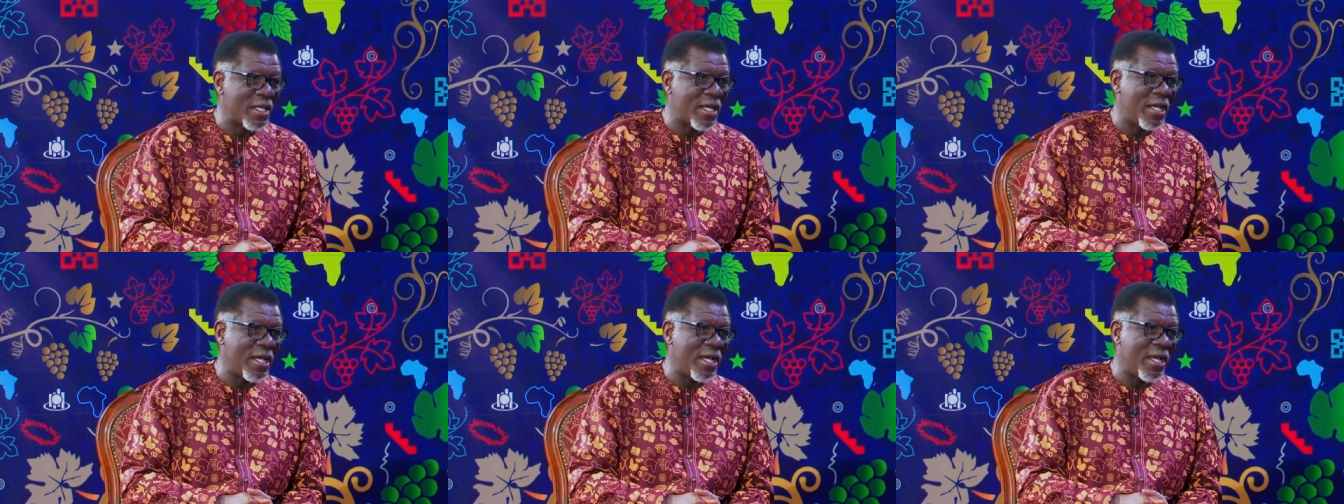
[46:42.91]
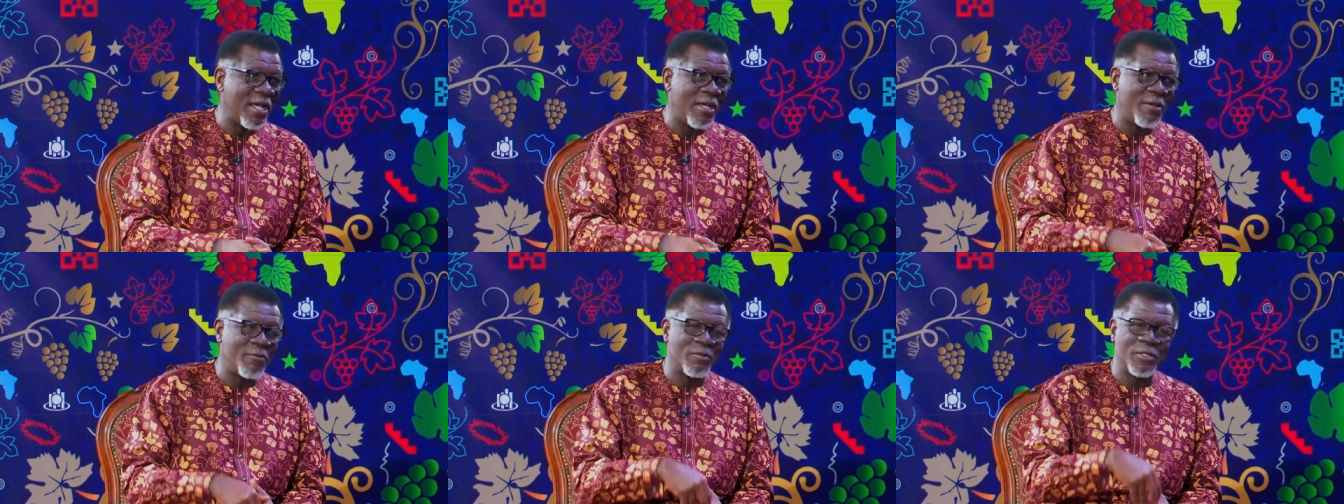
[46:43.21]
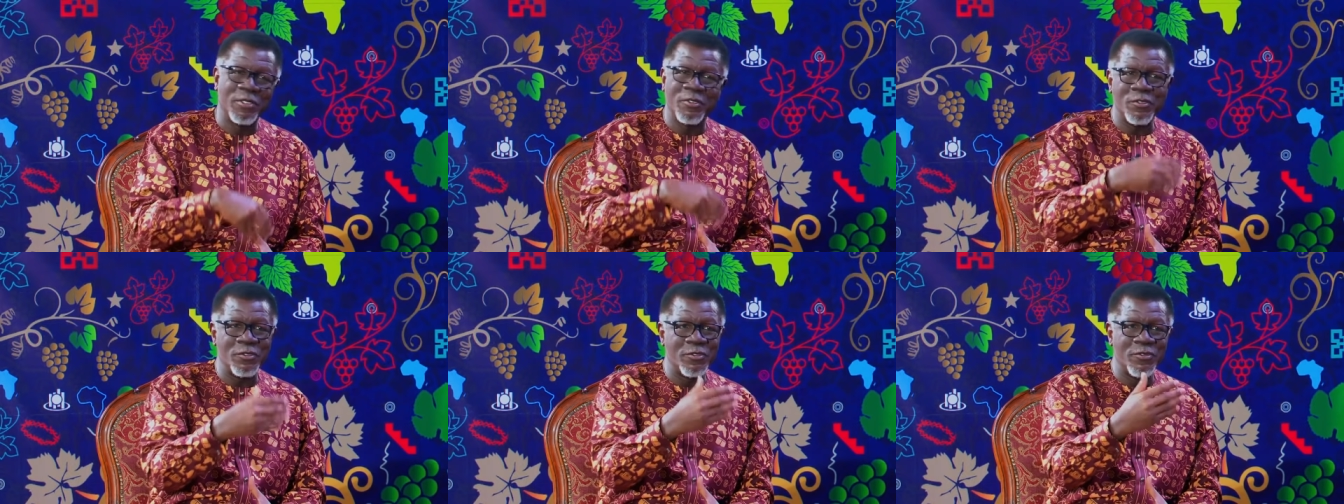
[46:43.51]

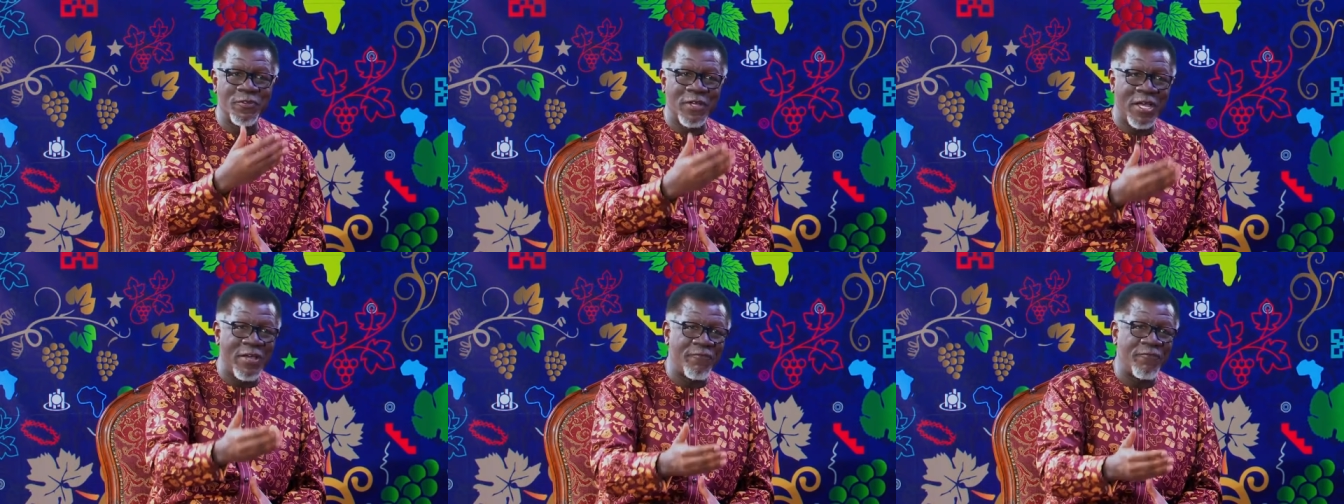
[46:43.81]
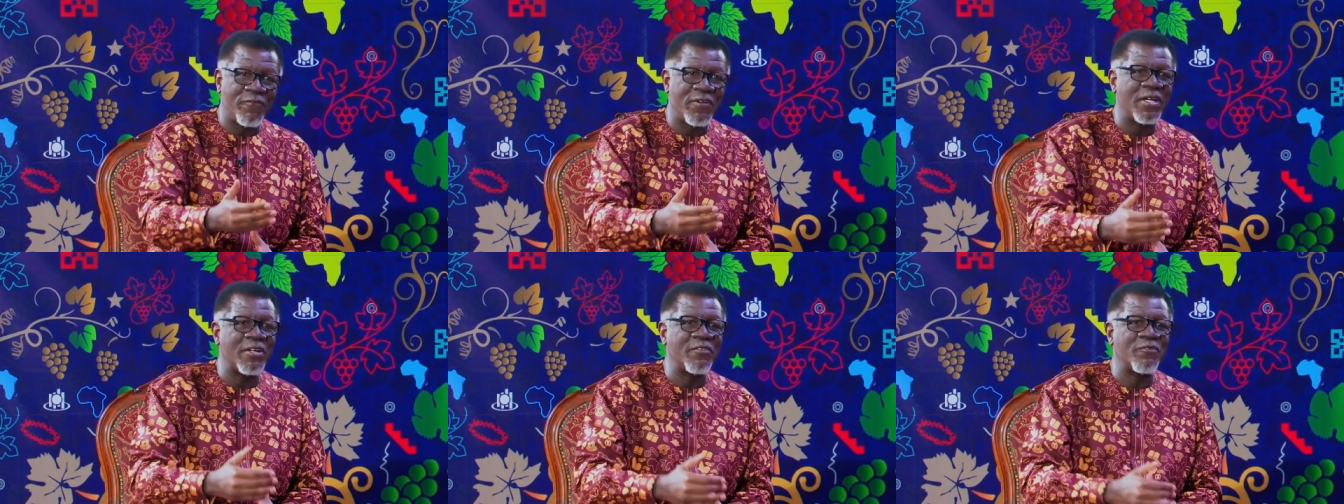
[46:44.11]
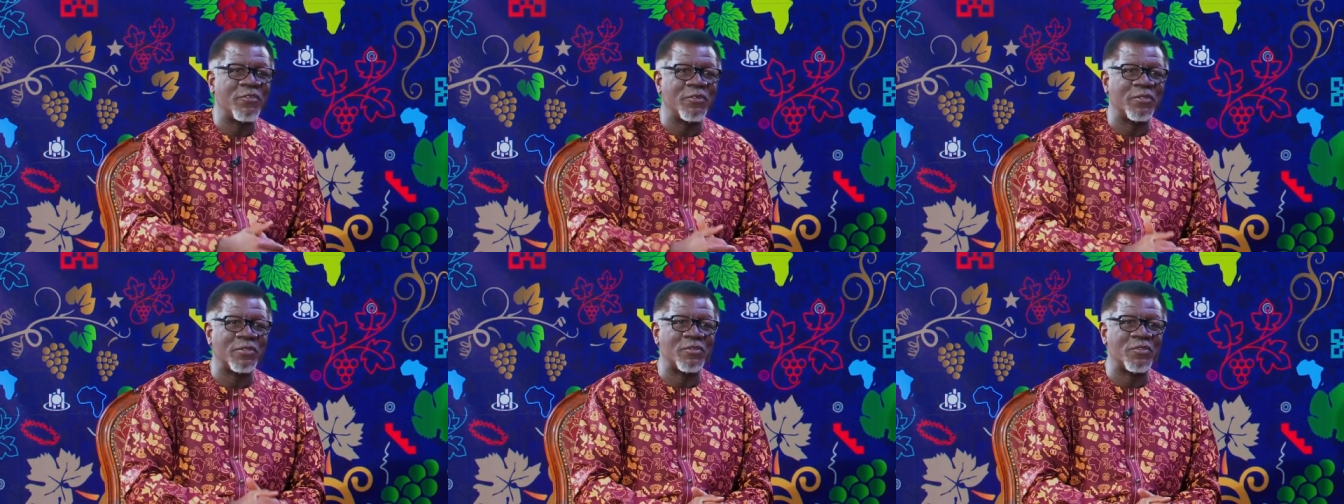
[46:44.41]
We're going to have fun
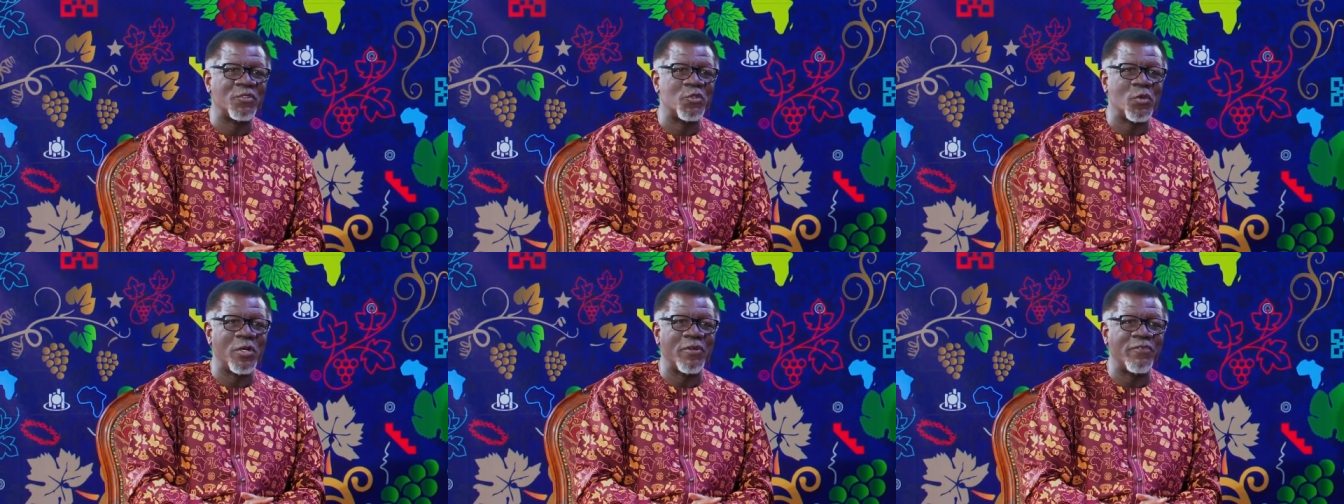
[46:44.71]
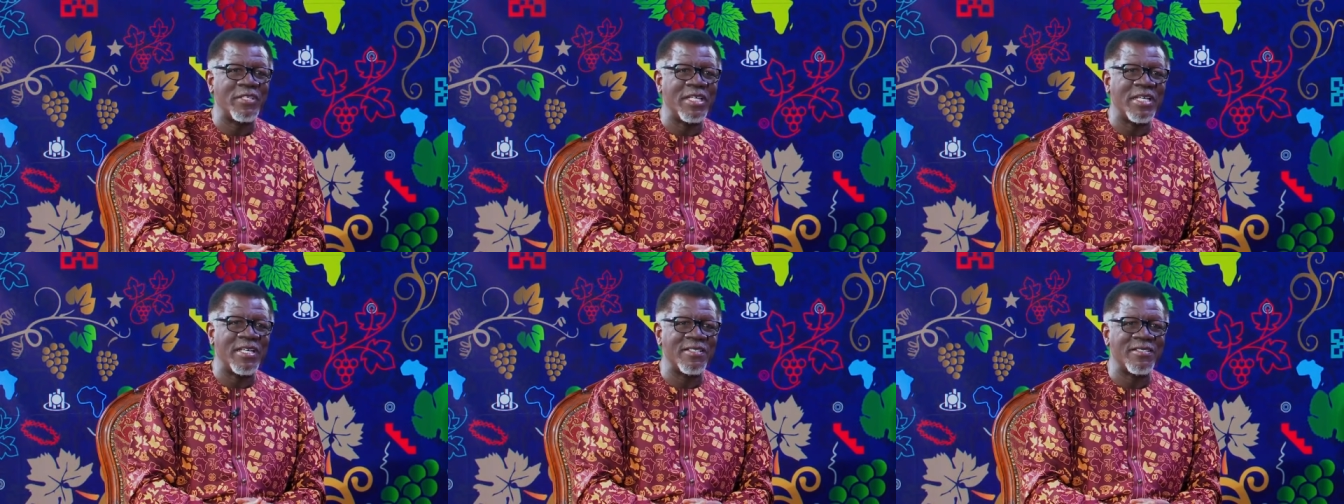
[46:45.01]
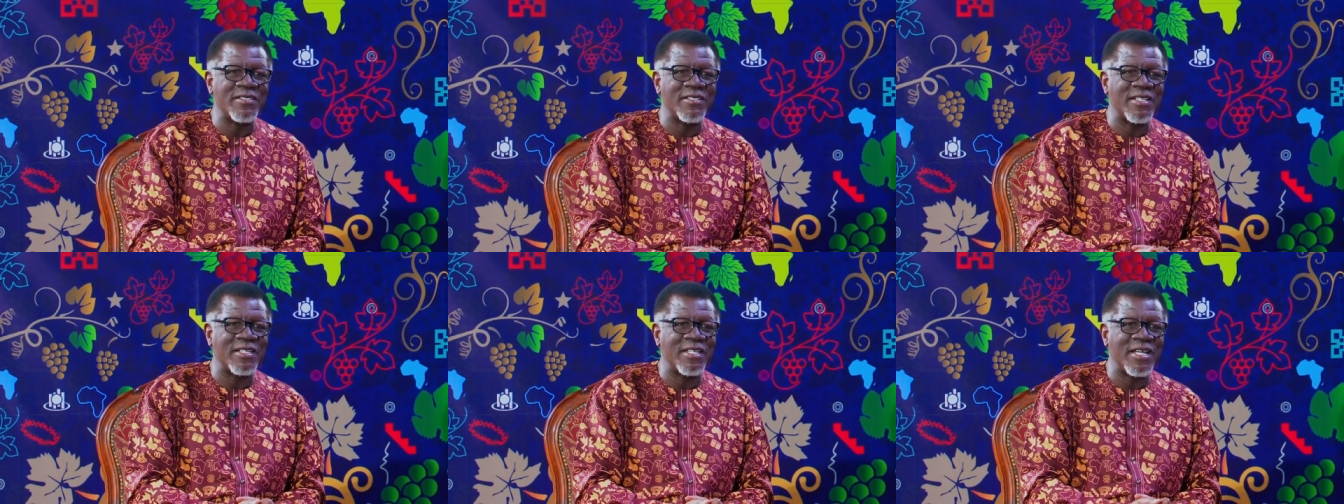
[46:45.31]
for 12
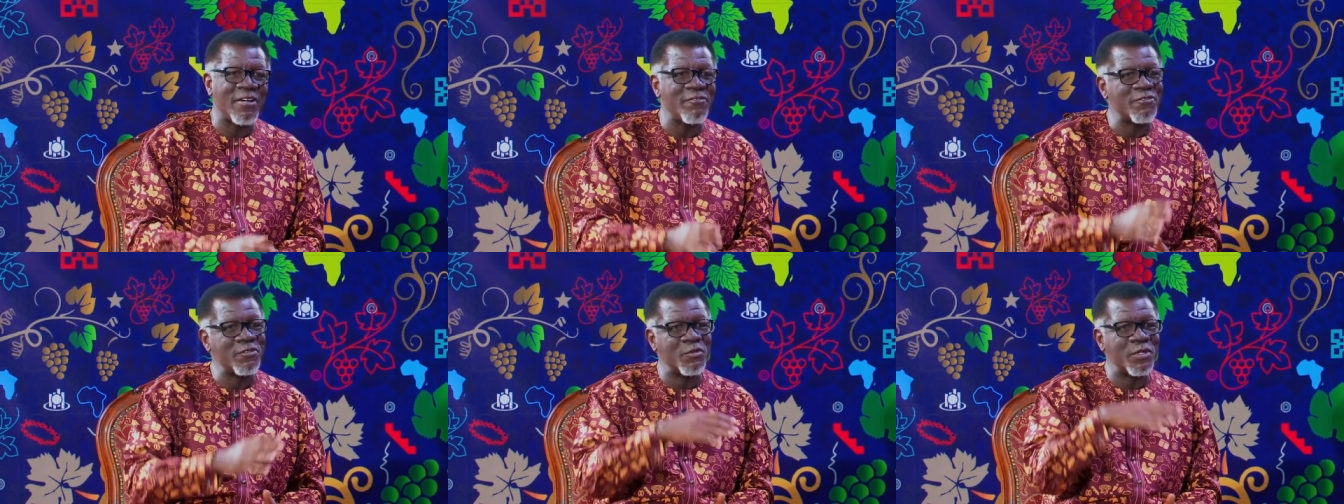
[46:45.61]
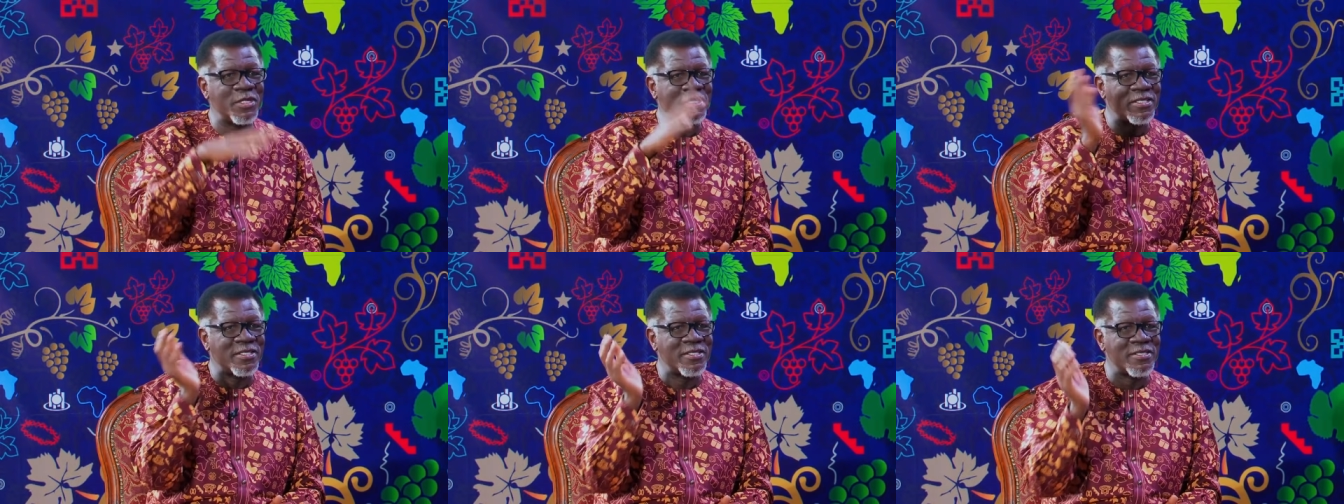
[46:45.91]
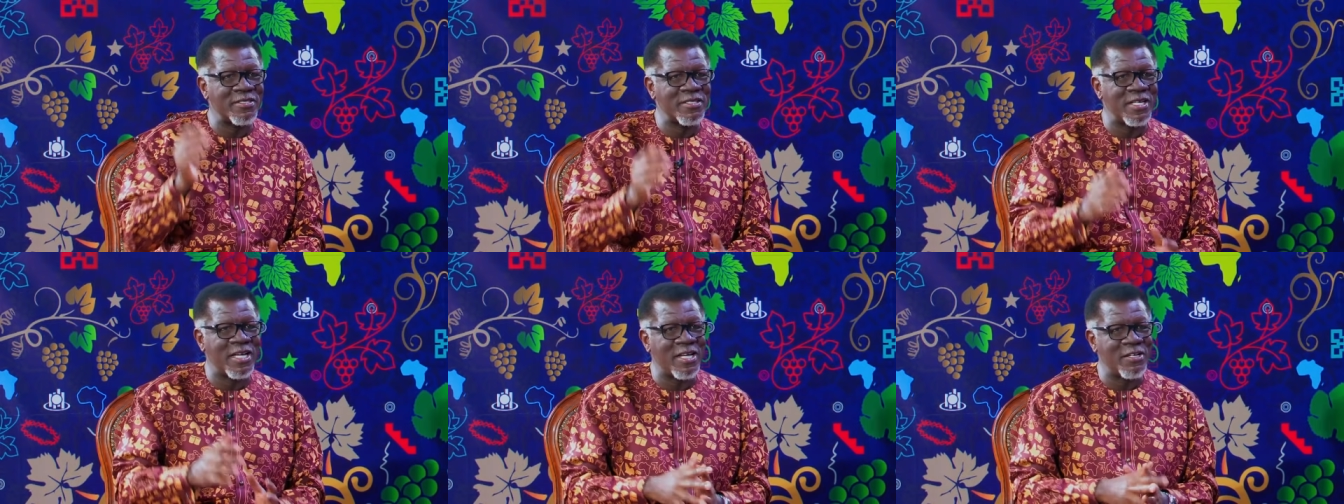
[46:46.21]
years, and
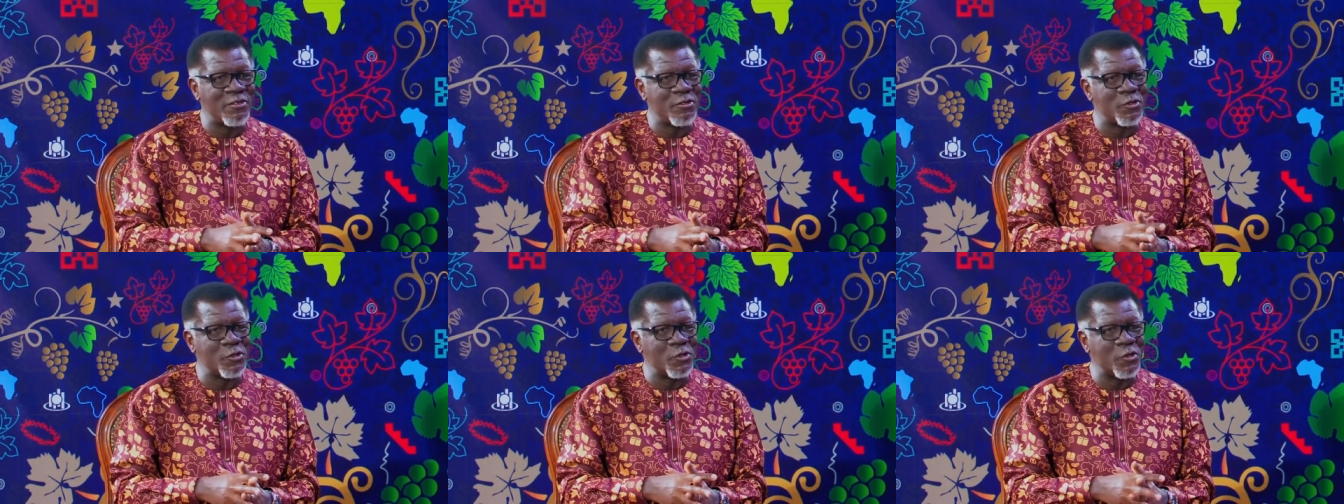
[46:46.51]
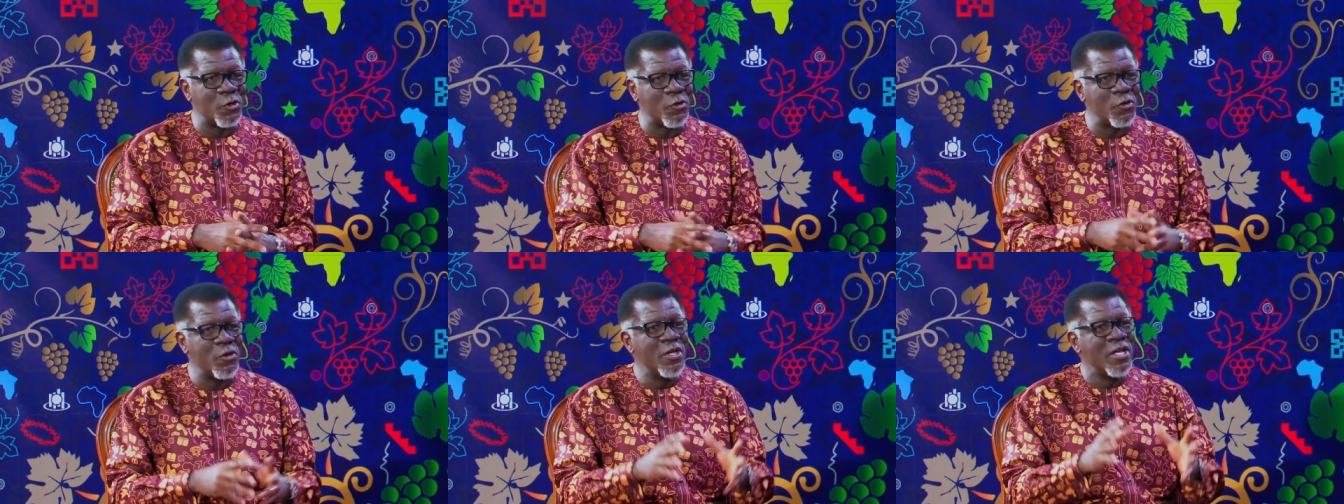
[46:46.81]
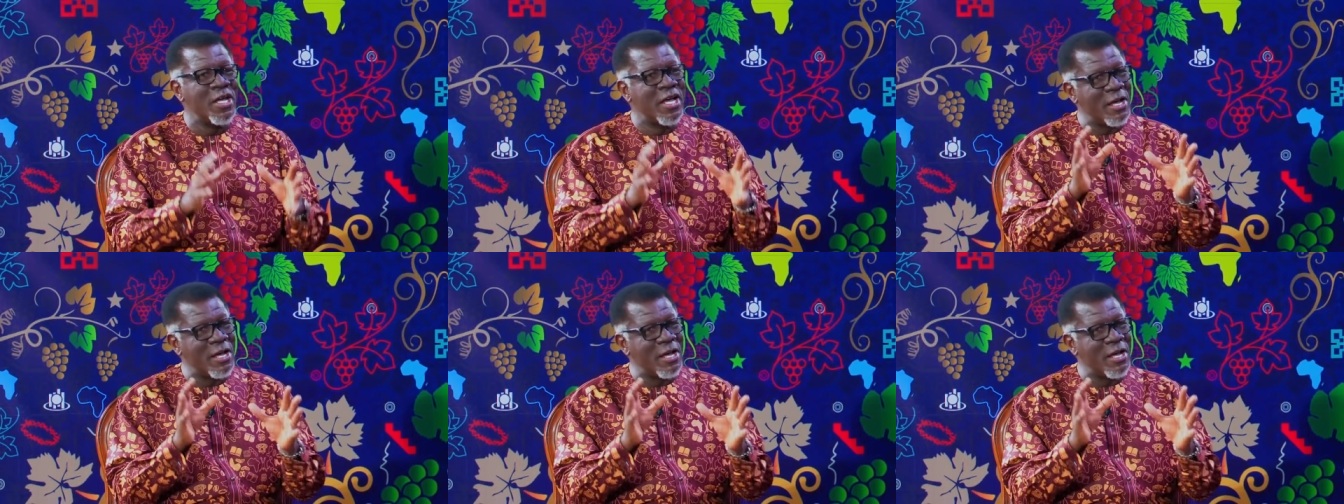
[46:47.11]
afterwards you go.